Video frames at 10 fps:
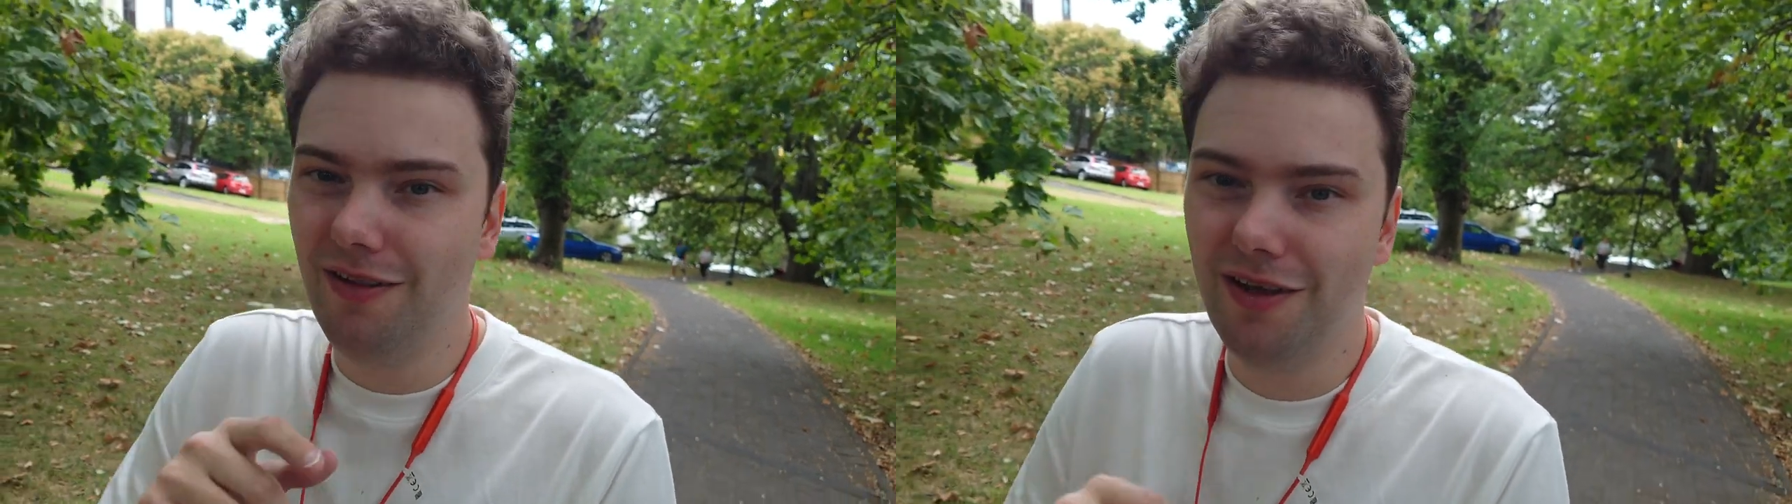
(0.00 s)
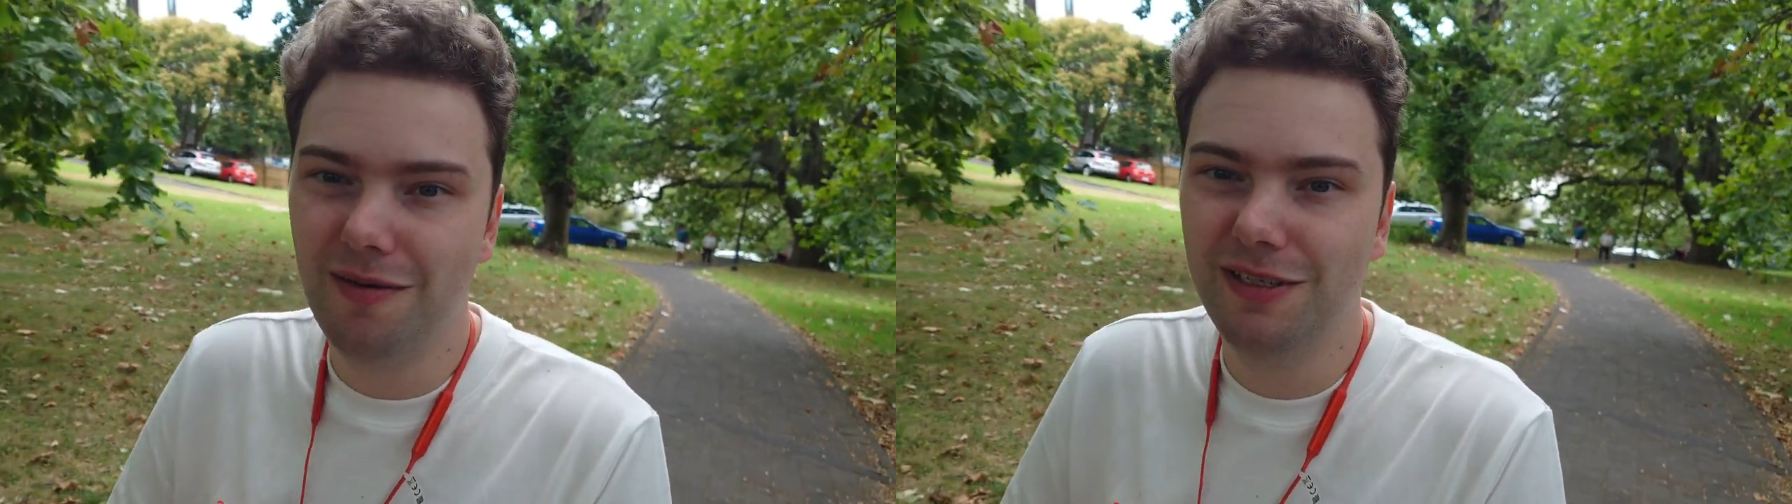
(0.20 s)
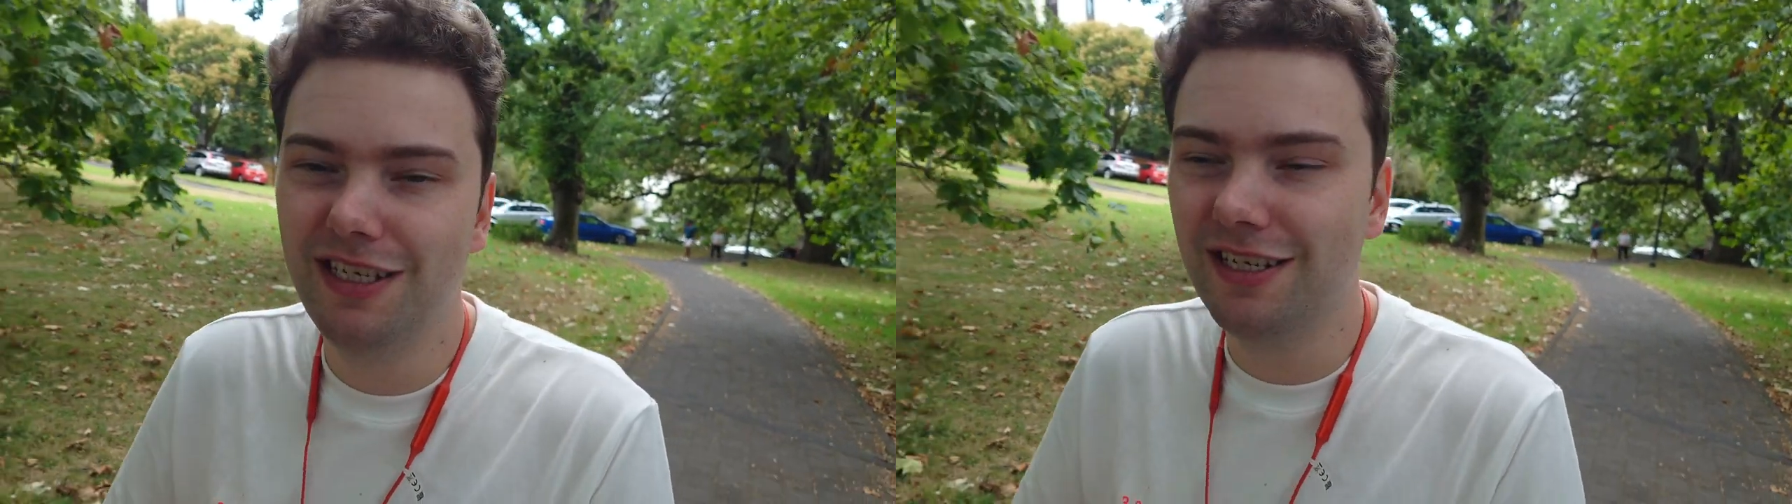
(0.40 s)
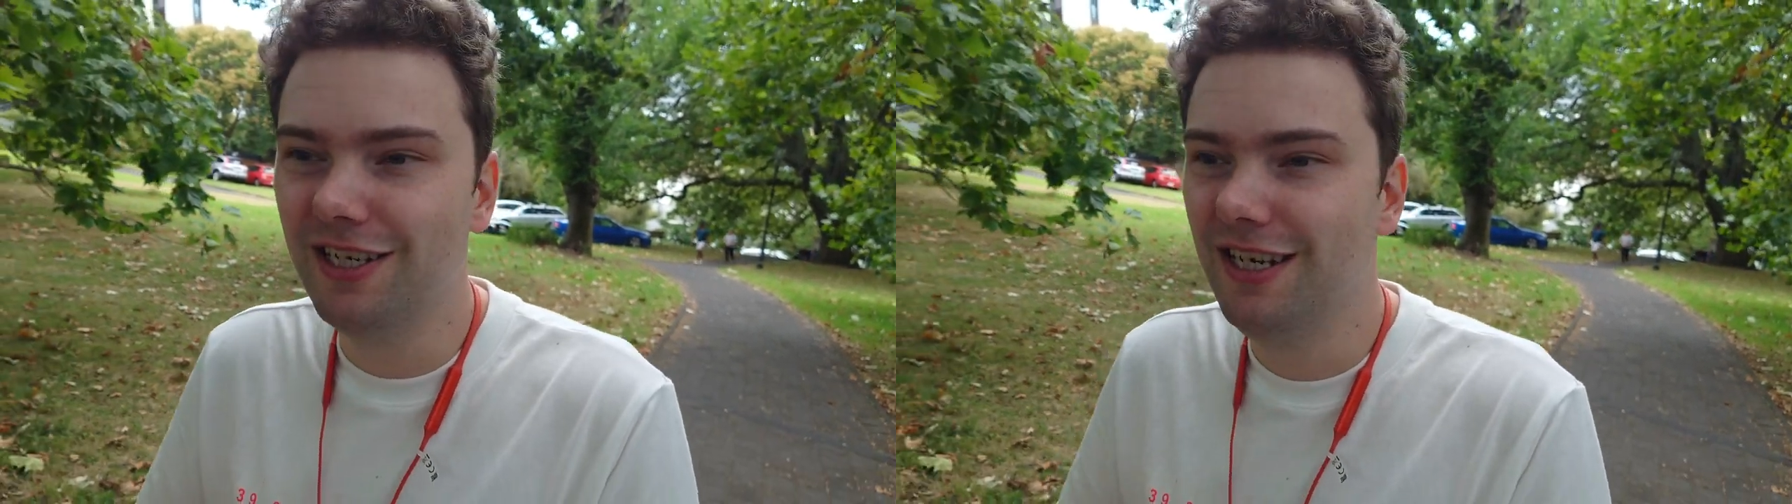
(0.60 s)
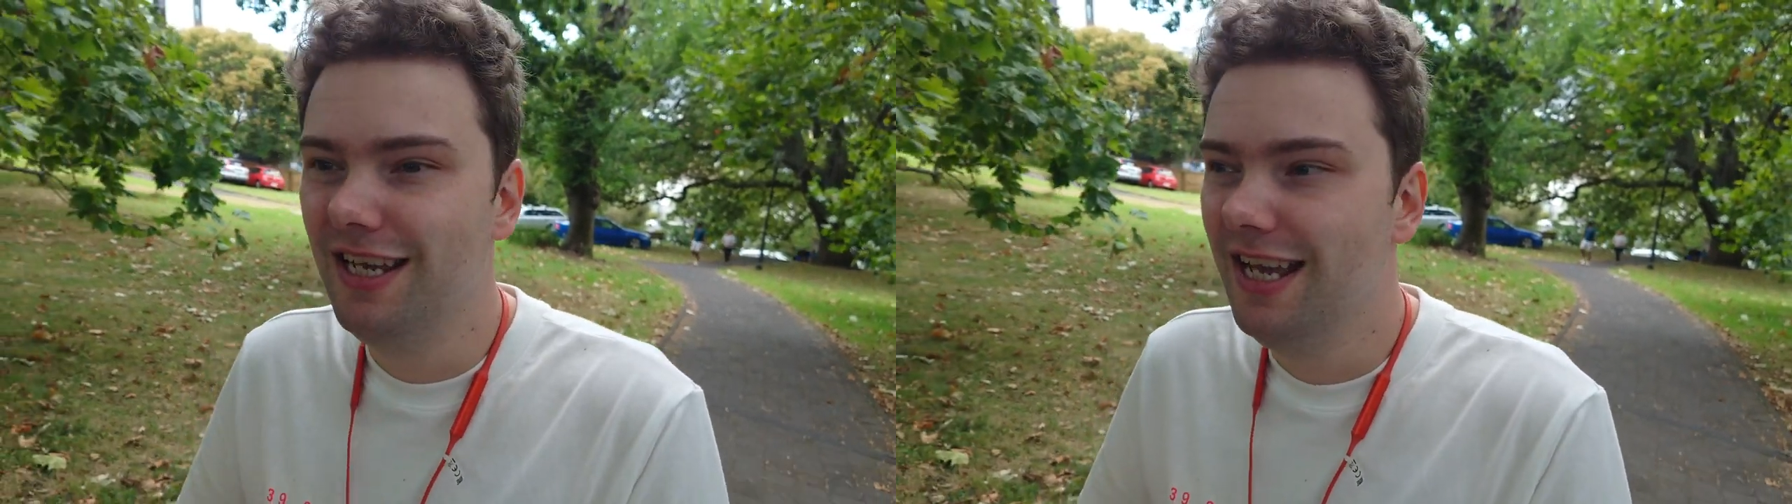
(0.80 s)
down in the comment
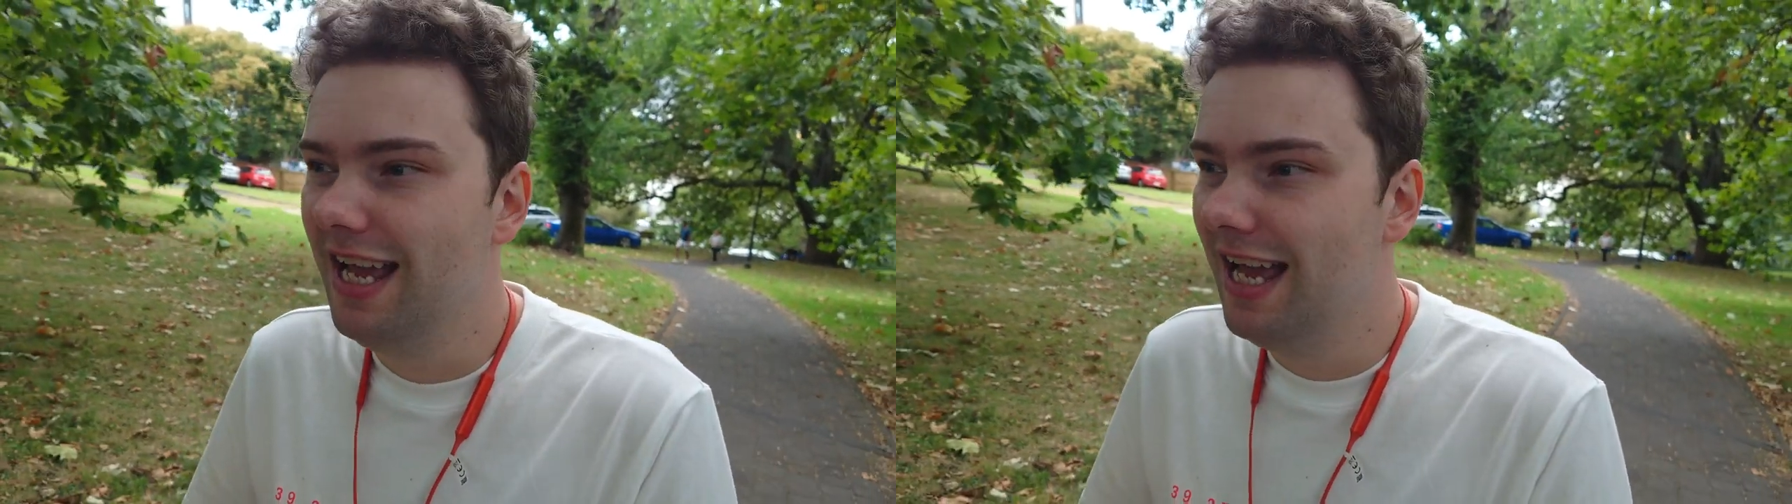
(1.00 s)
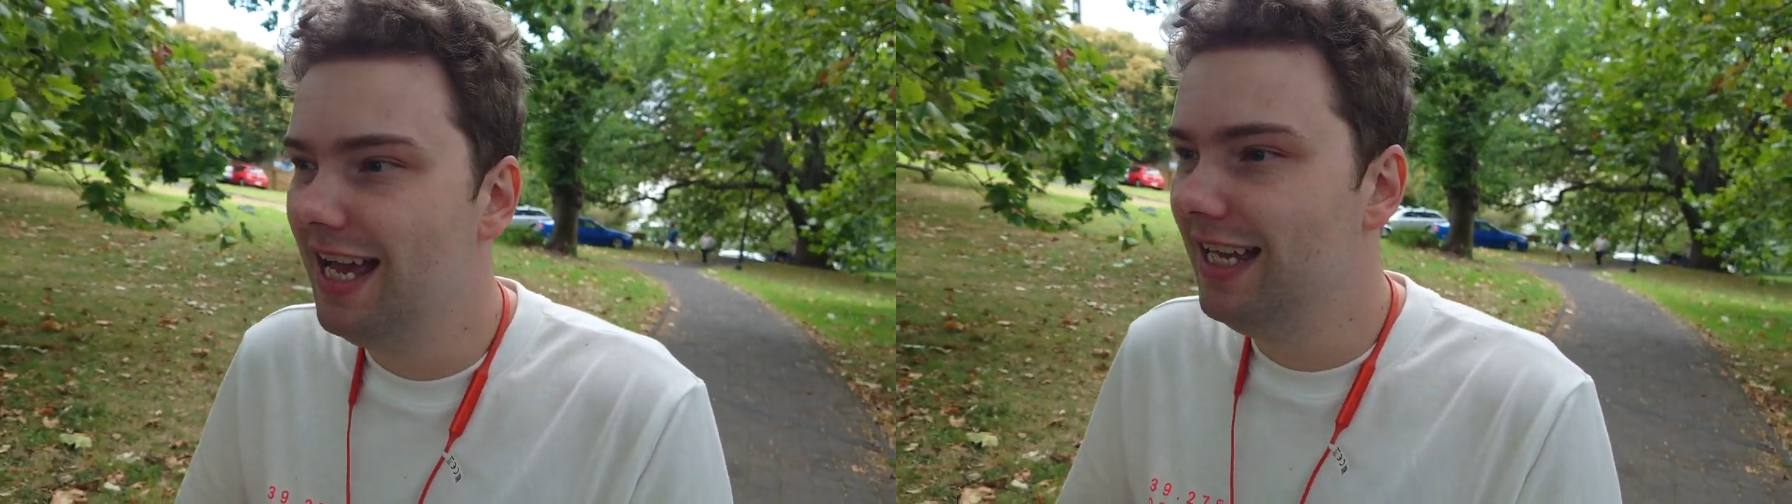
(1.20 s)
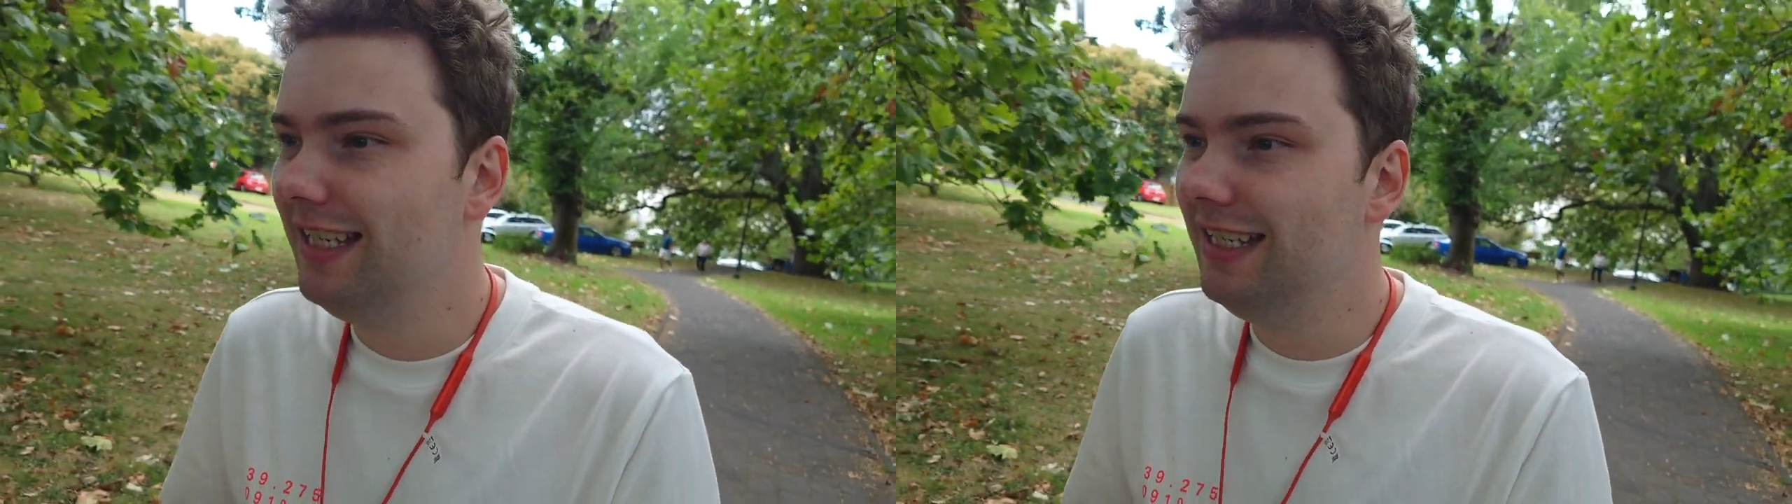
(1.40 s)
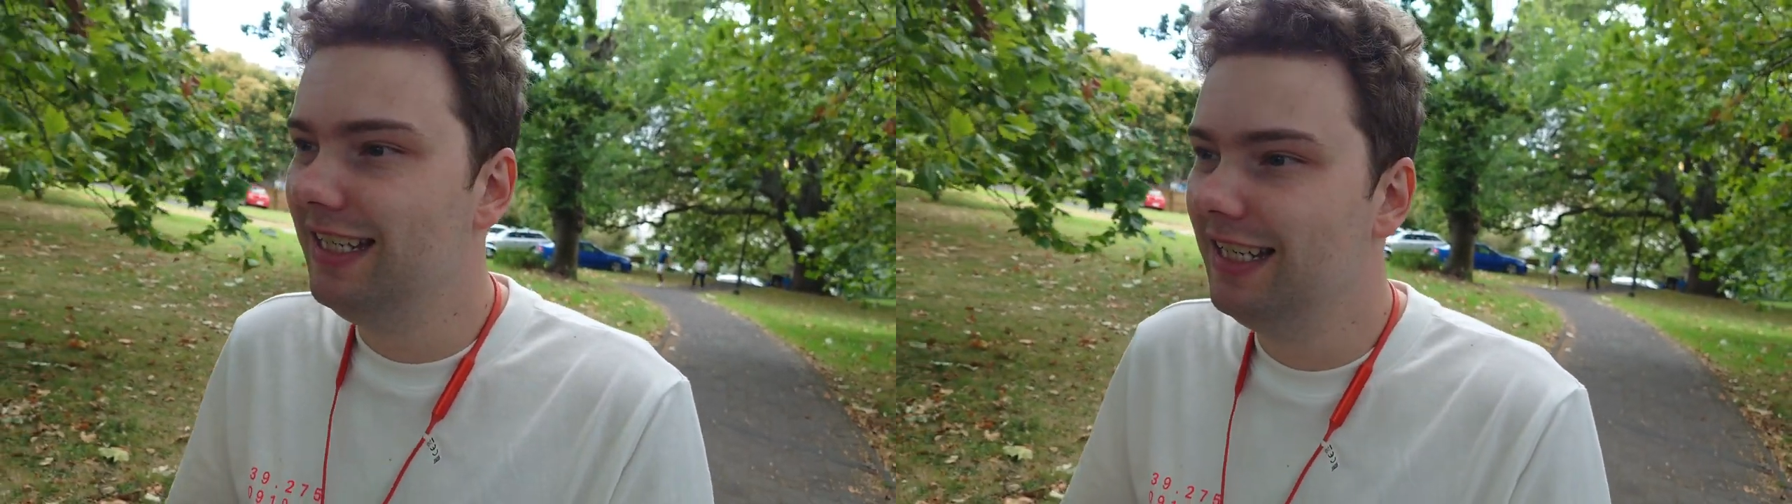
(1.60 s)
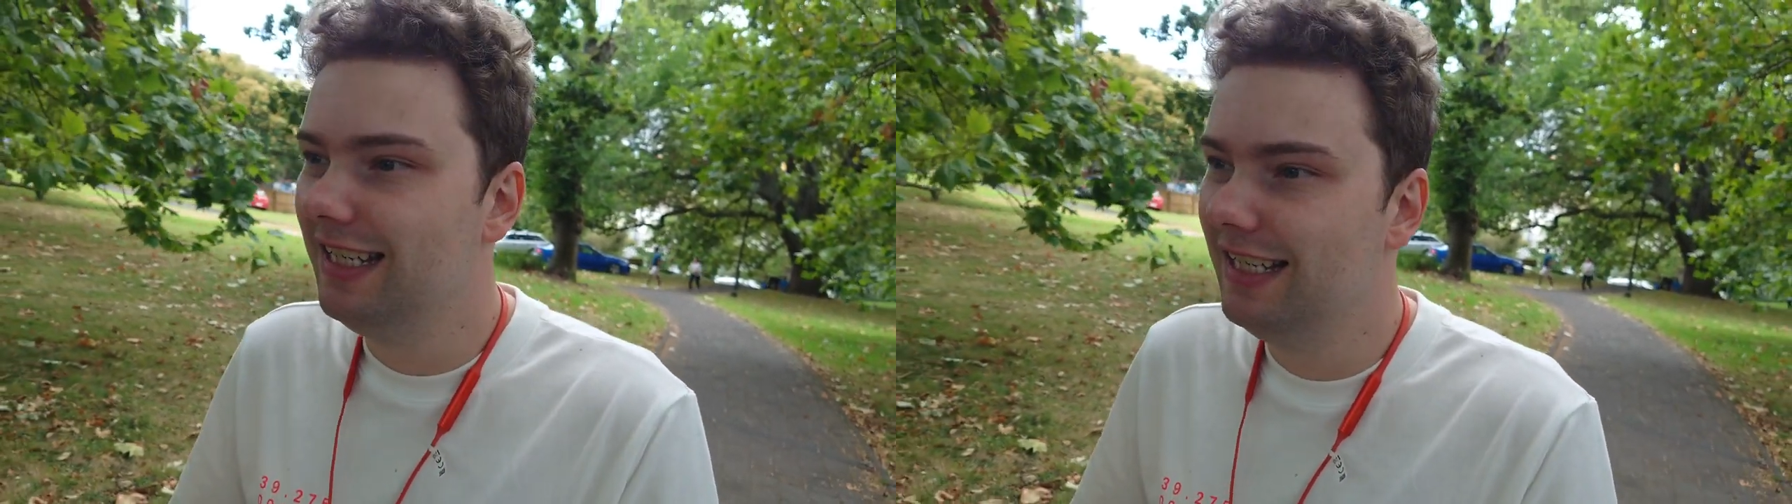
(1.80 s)
section and
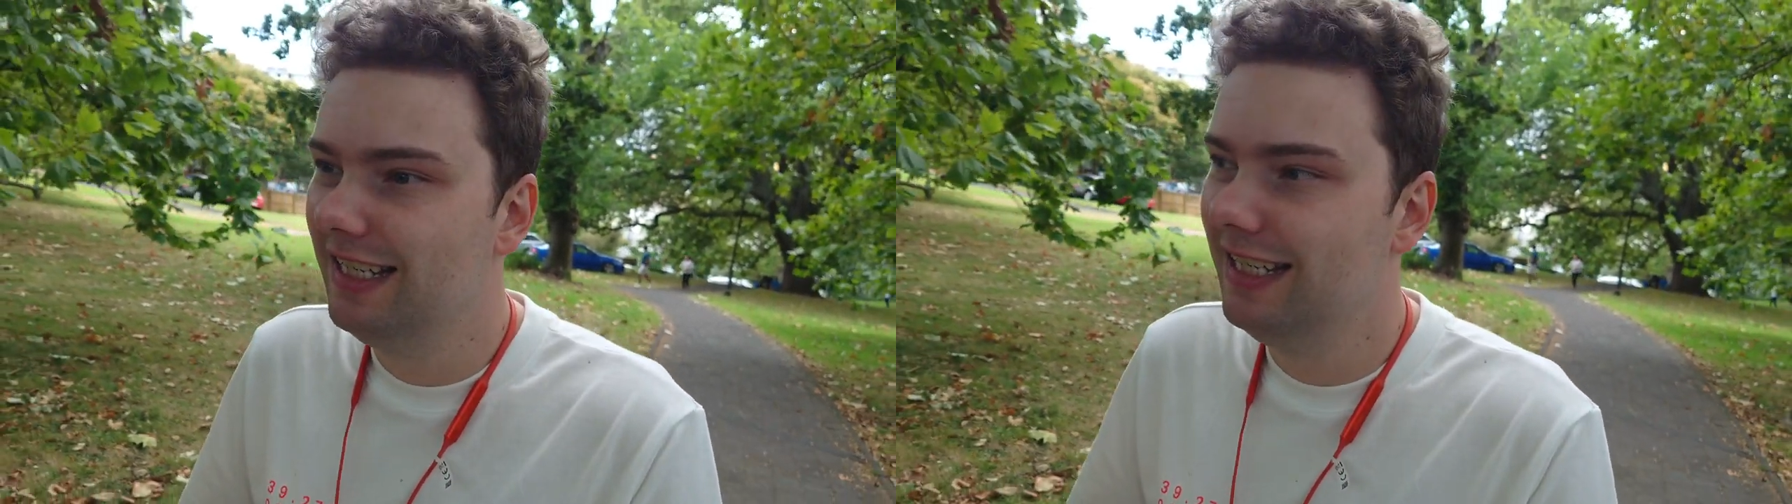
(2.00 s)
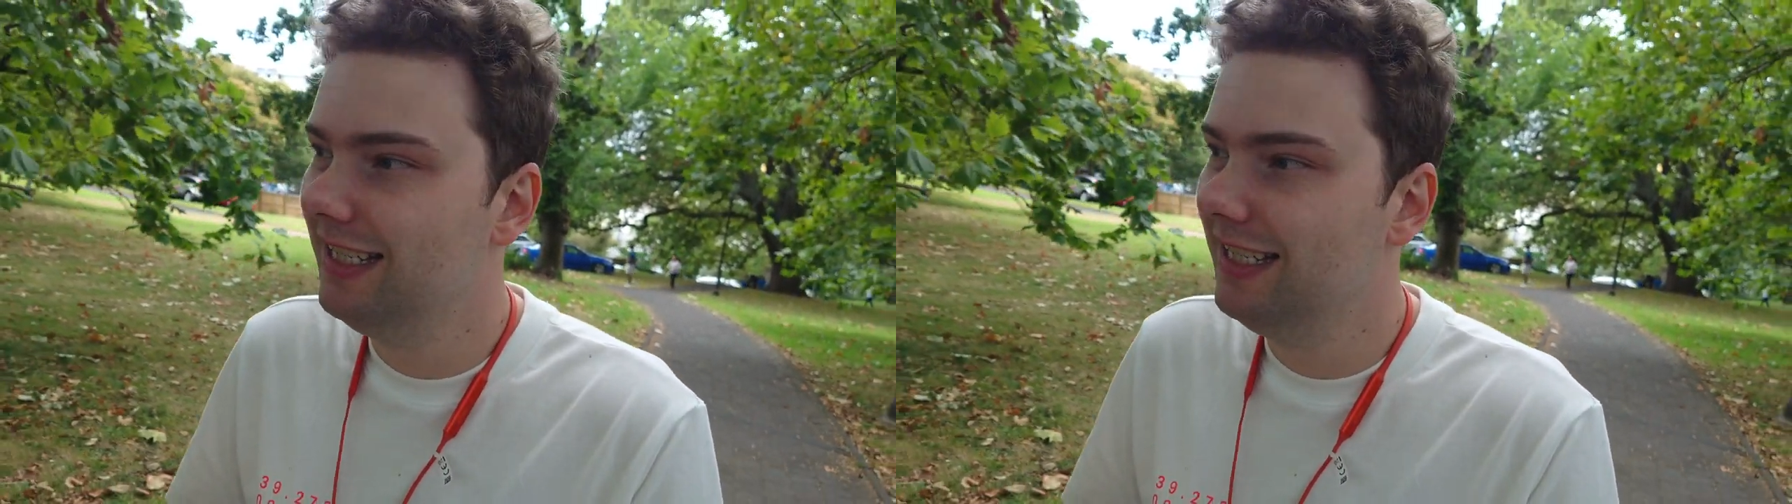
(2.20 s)
uh,